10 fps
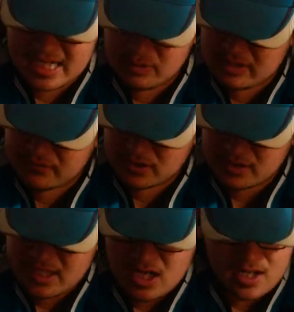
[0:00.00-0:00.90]

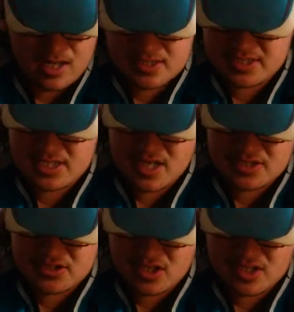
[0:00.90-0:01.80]
However, Hahn did
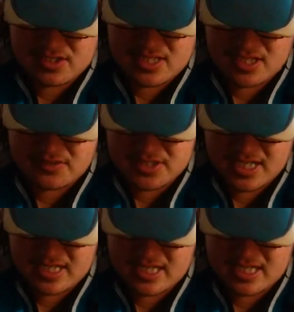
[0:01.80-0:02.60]
not start in San Jose.